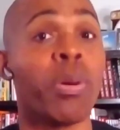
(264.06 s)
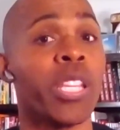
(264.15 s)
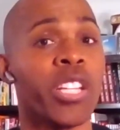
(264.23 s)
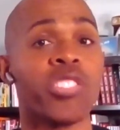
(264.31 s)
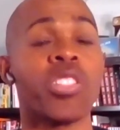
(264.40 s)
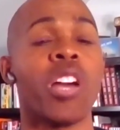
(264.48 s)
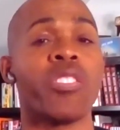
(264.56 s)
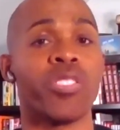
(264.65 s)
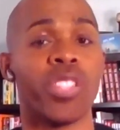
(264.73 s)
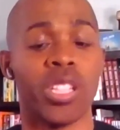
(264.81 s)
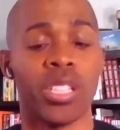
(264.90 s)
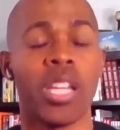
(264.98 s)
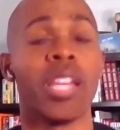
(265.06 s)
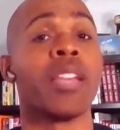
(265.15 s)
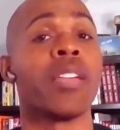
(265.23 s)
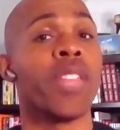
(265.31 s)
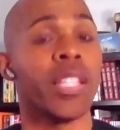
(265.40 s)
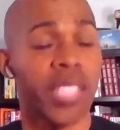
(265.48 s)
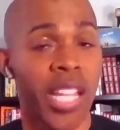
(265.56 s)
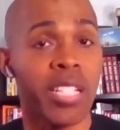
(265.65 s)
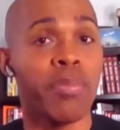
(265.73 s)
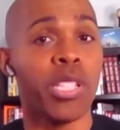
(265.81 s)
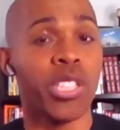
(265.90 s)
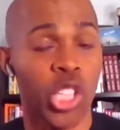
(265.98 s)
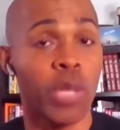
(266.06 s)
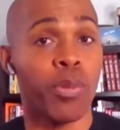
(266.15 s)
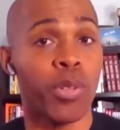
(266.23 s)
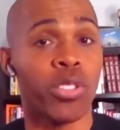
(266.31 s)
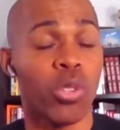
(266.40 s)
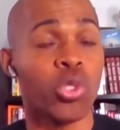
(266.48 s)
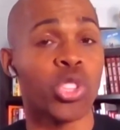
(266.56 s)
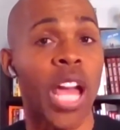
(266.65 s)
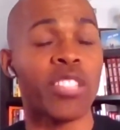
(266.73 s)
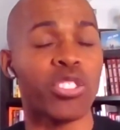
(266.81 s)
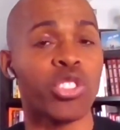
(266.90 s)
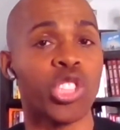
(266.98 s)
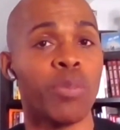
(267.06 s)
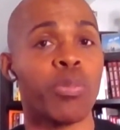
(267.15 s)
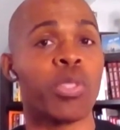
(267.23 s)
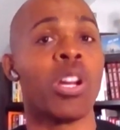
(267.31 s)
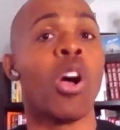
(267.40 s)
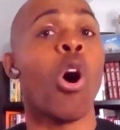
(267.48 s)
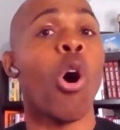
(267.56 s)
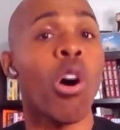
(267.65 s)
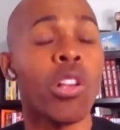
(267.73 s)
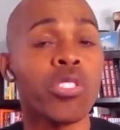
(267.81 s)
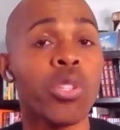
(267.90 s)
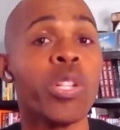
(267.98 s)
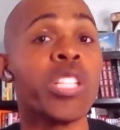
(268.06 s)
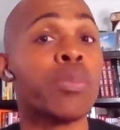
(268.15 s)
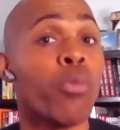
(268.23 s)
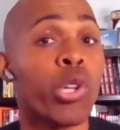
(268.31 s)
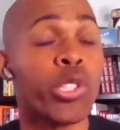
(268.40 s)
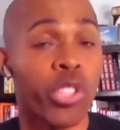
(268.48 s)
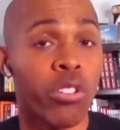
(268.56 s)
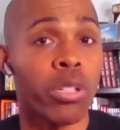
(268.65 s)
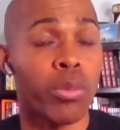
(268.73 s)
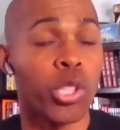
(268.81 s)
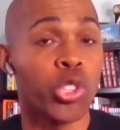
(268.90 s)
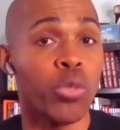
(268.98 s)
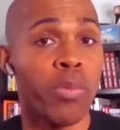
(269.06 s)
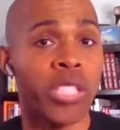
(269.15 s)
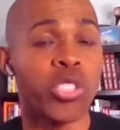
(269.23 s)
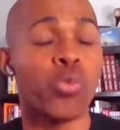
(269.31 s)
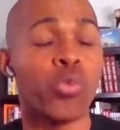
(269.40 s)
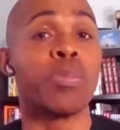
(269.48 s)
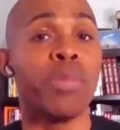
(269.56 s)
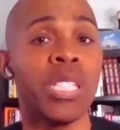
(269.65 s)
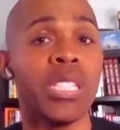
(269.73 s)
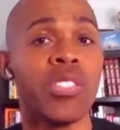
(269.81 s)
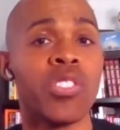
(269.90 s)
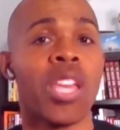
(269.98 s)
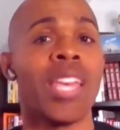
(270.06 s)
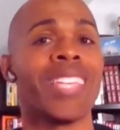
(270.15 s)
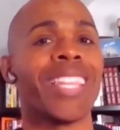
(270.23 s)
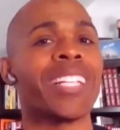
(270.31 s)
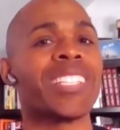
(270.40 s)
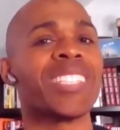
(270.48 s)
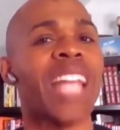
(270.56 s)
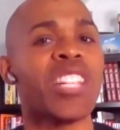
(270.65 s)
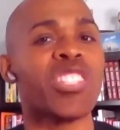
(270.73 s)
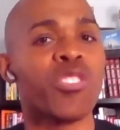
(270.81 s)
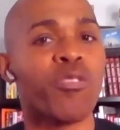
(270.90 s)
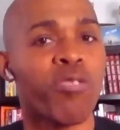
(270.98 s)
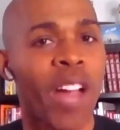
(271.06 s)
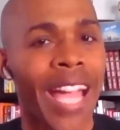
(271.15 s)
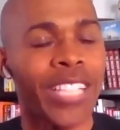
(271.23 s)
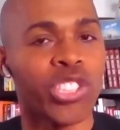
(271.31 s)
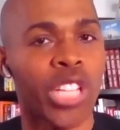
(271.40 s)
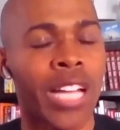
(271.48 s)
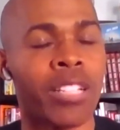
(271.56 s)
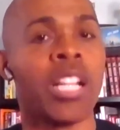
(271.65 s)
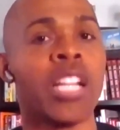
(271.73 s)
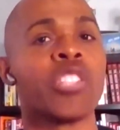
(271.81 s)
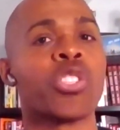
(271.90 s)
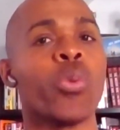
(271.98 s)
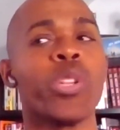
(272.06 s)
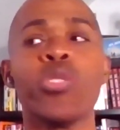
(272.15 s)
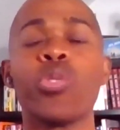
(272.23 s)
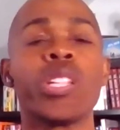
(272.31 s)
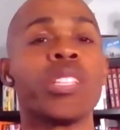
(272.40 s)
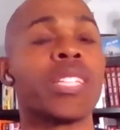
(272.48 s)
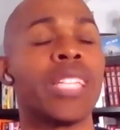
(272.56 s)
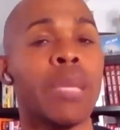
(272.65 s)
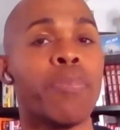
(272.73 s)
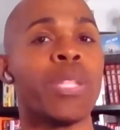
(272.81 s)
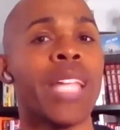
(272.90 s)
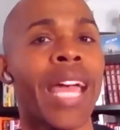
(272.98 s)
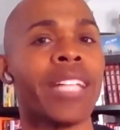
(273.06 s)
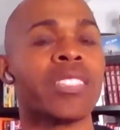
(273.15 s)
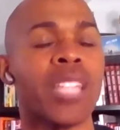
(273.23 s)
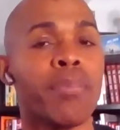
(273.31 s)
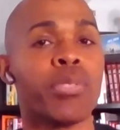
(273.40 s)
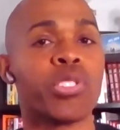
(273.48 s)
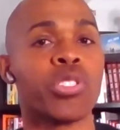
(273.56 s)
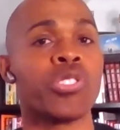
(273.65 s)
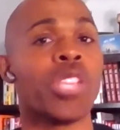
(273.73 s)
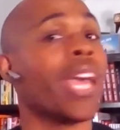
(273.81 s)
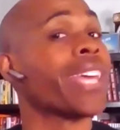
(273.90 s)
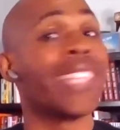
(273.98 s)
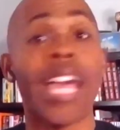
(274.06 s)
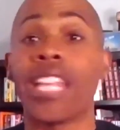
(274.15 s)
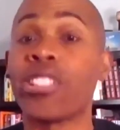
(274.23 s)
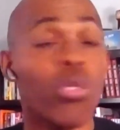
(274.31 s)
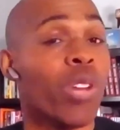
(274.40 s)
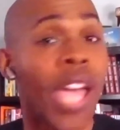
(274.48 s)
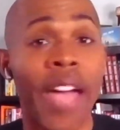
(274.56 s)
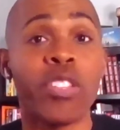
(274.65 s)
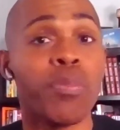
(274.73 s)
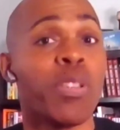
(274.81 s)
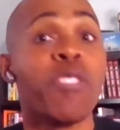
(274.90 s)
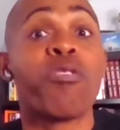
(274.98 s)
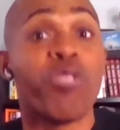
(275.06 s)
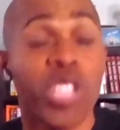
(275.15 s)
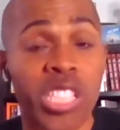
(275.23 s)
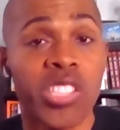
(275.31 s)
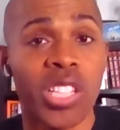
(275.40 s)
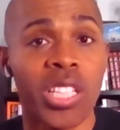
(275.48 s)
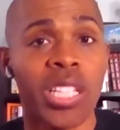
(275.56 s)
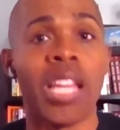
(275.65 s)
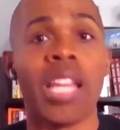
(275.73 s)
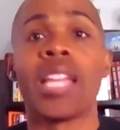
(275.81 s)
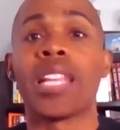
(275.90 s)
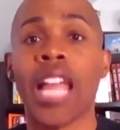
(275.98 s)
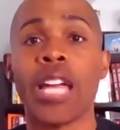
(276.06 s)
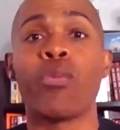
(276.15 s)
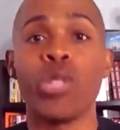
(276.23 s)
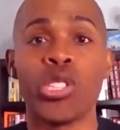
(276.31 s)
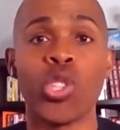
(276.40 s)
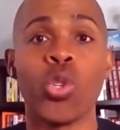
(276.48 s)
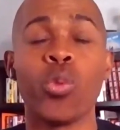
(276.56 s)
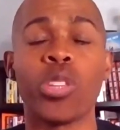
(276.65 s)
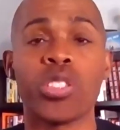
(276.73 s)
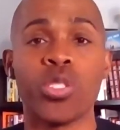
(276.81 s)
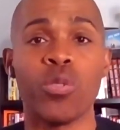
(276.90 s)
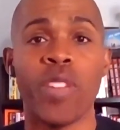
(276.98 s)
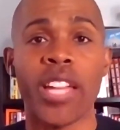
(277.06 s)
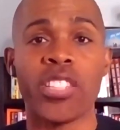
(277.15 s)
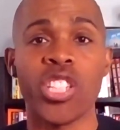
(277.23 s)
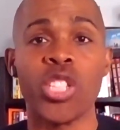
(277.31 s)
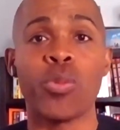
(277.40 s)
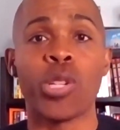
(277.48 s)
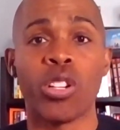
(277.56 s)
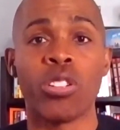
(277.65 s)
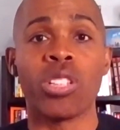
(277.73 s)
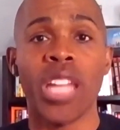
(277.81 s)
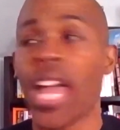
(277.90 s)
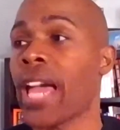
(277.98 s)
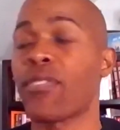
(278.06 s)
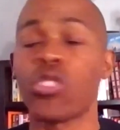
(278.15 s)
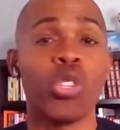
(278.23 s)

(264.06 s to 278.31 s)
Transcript: But here's the other thing. They tend to be cheaper. Those shots are cheaper. Also, it's more durable, as you mentioned, which means that it's not as fragile. So you can keep it at temperatures that don't have to be freezing like we do with the two vaccines we currently right. have.